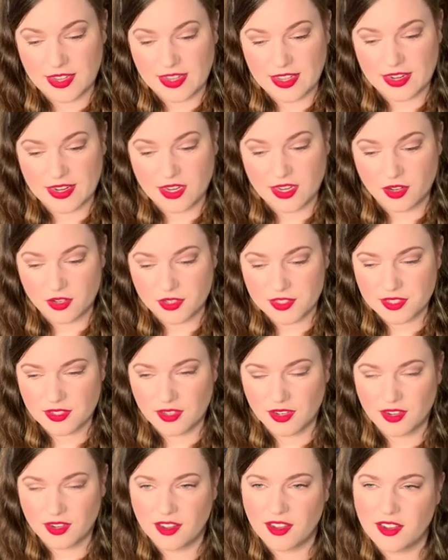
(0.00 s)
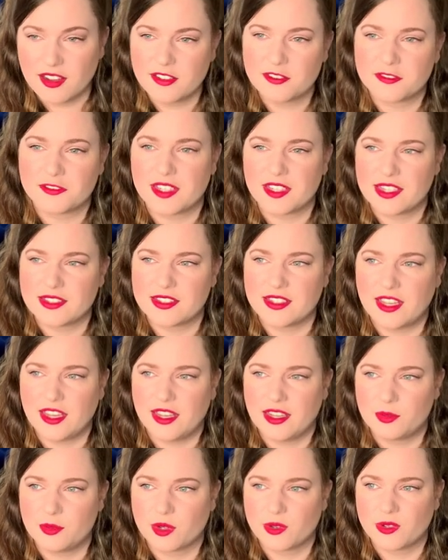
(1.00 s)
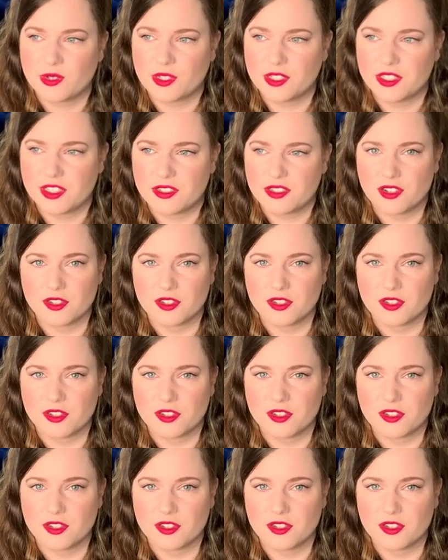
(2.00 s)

And I also love that they recorded